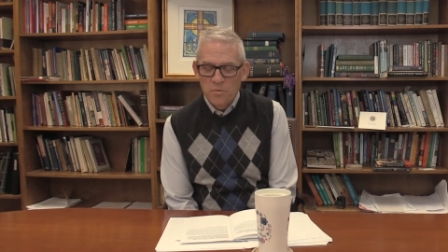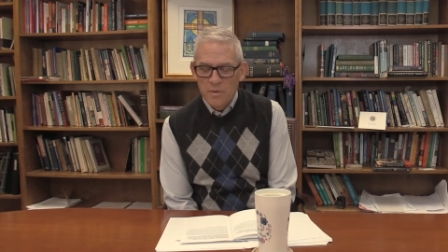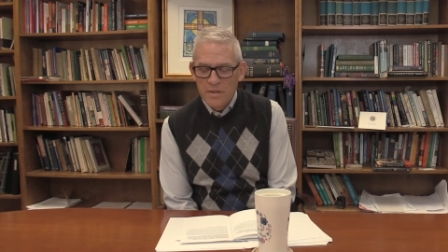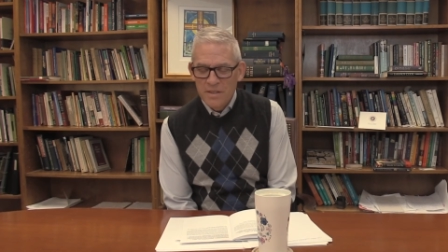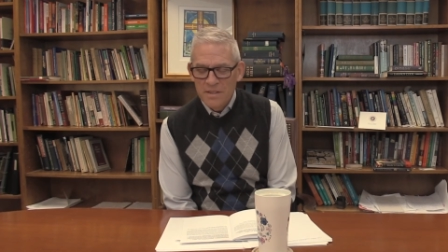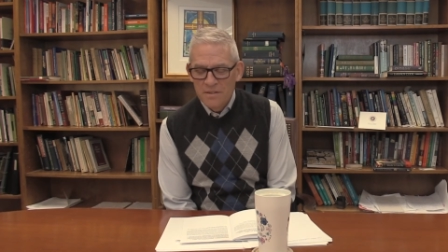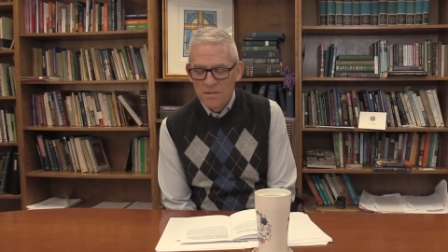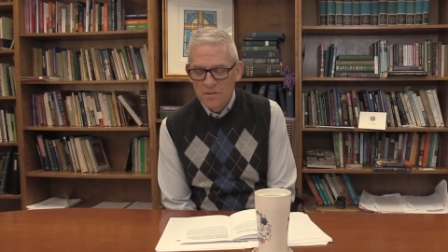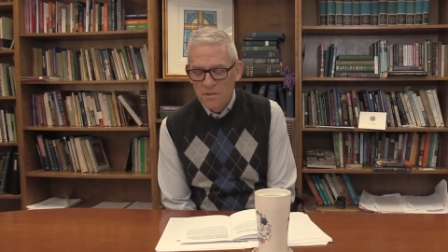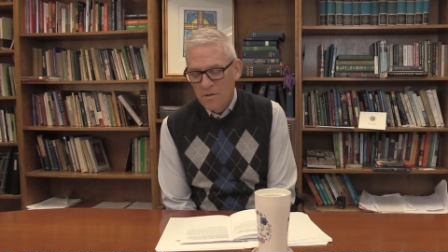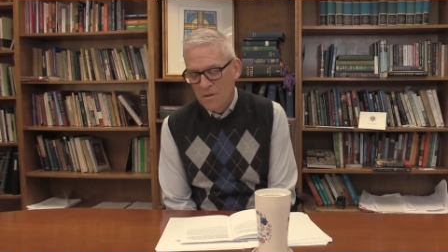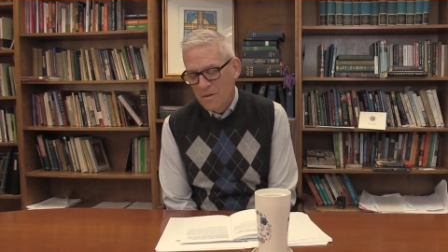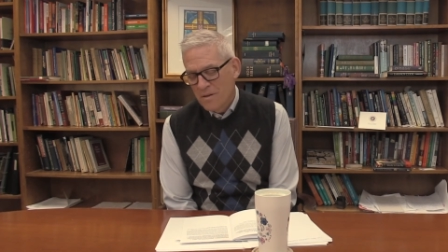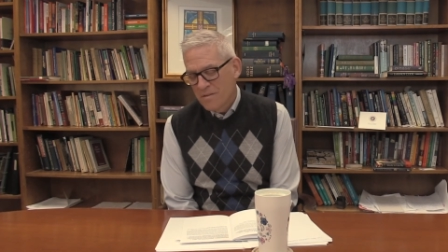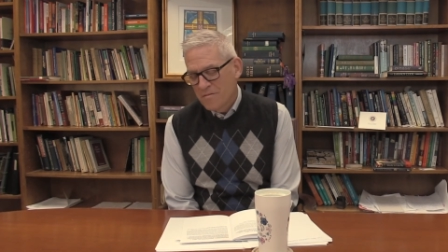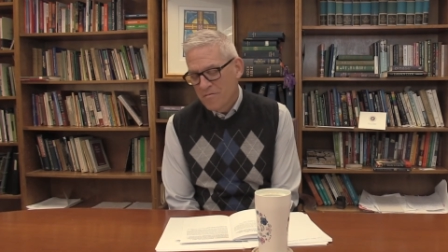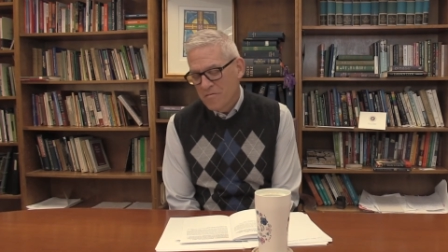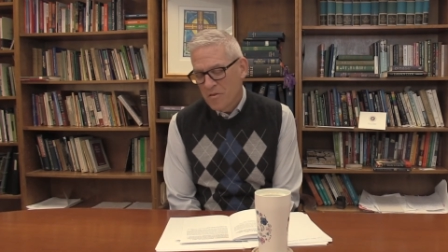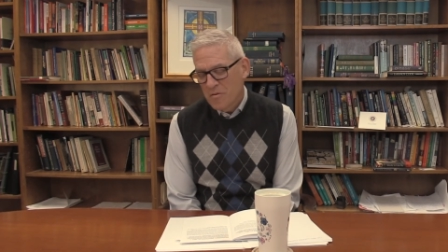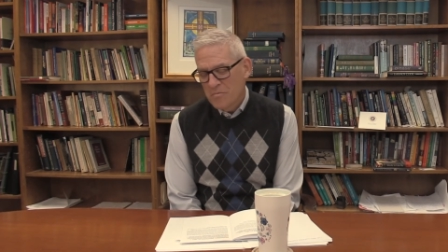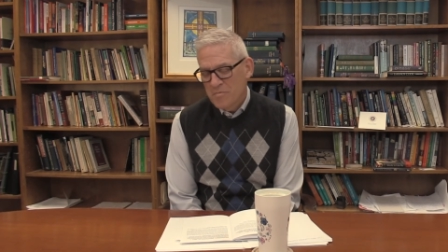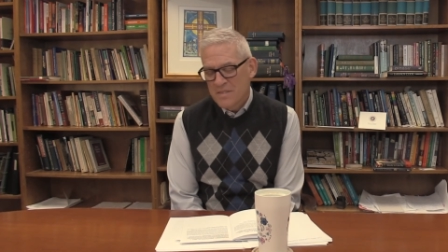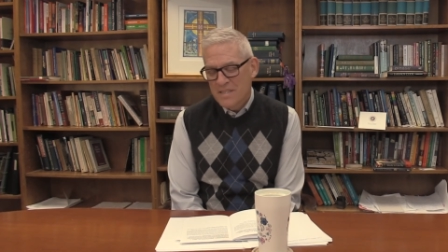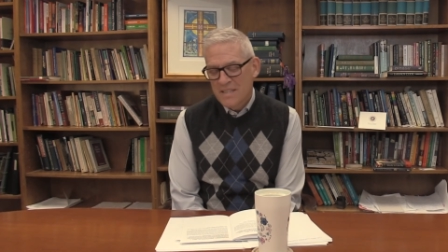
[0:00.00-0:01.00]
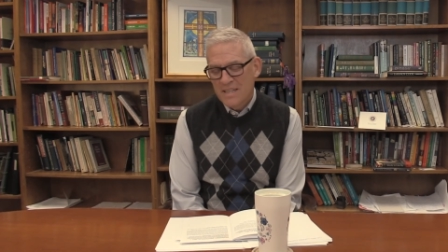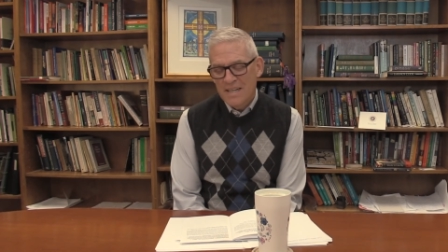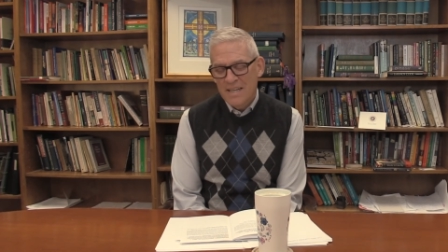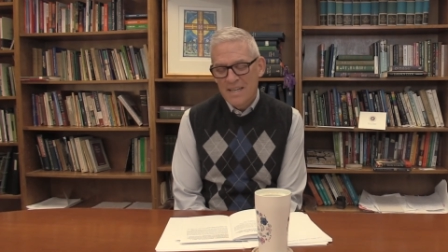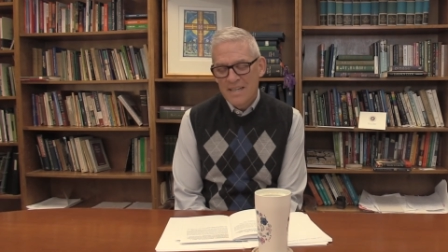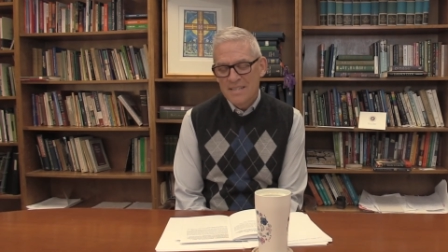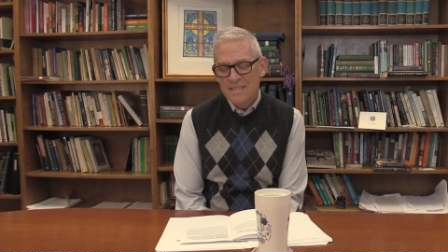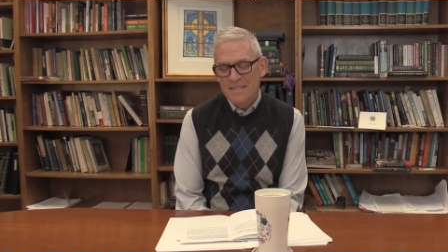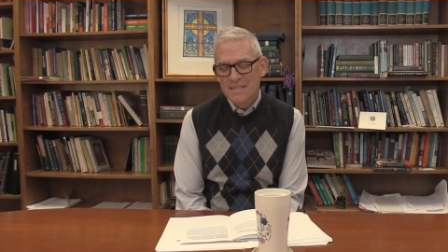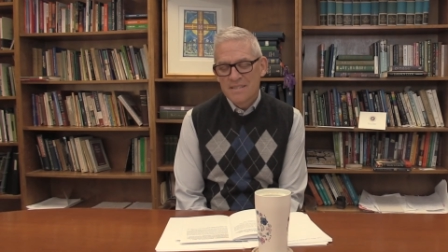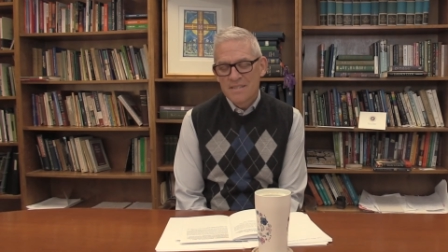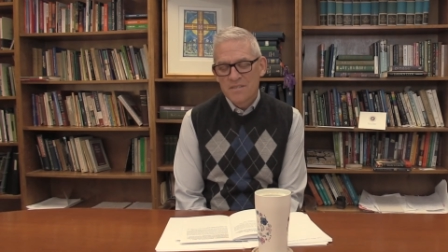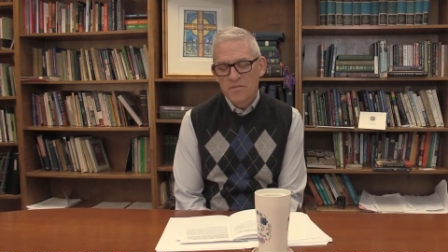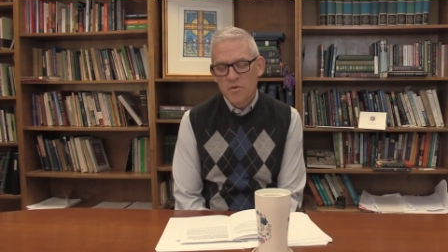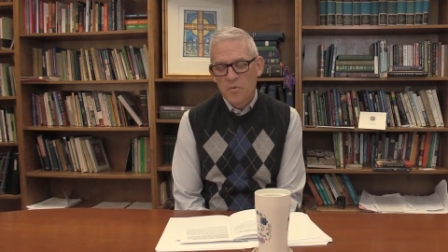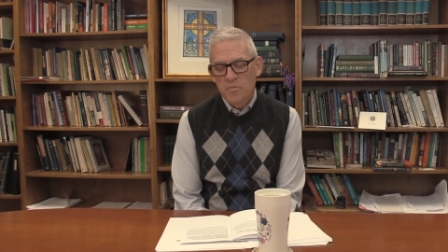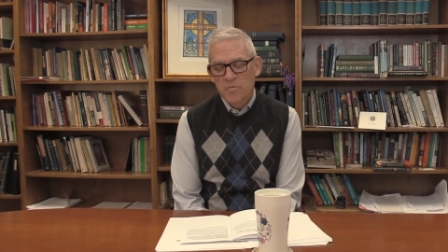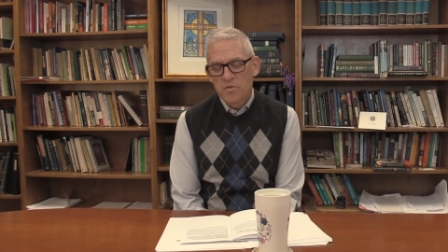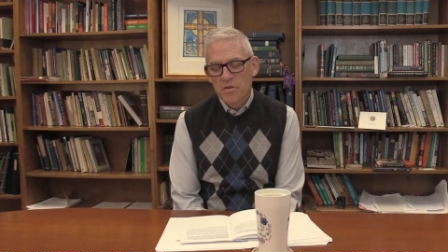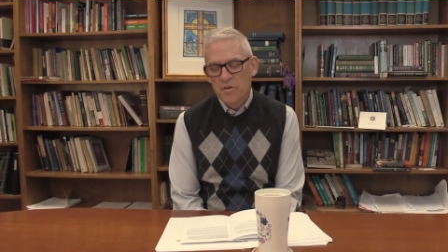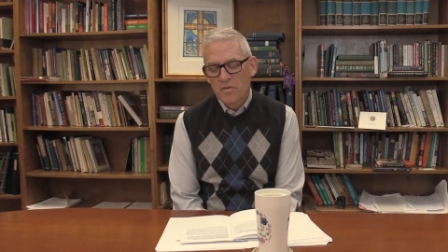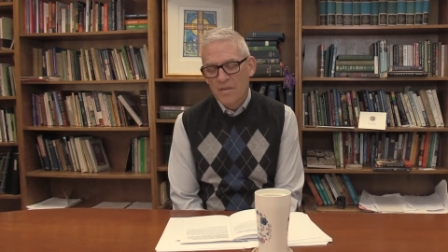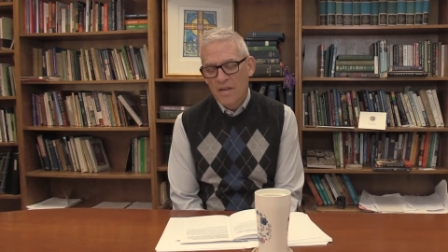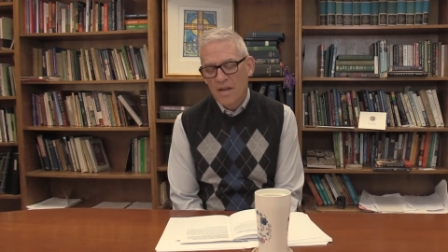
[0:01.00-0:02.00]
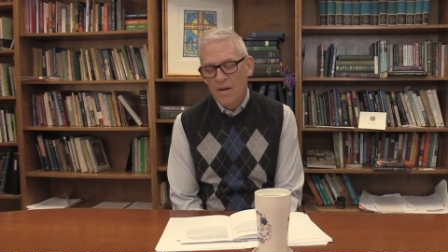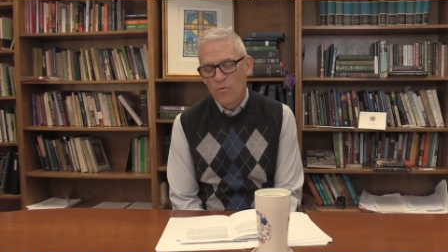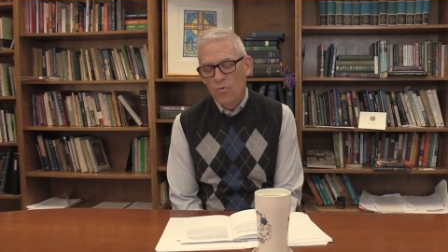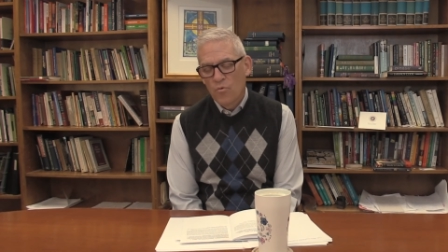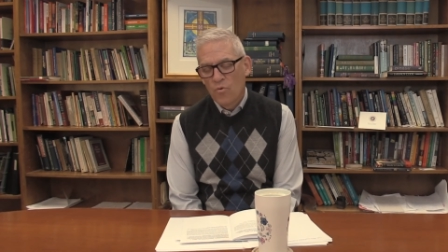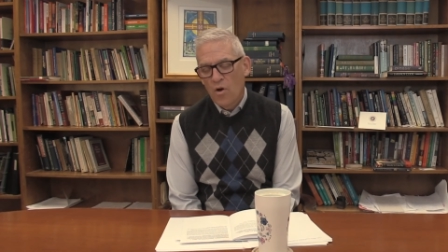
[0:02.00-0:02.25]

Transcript: we learn from today's scripture that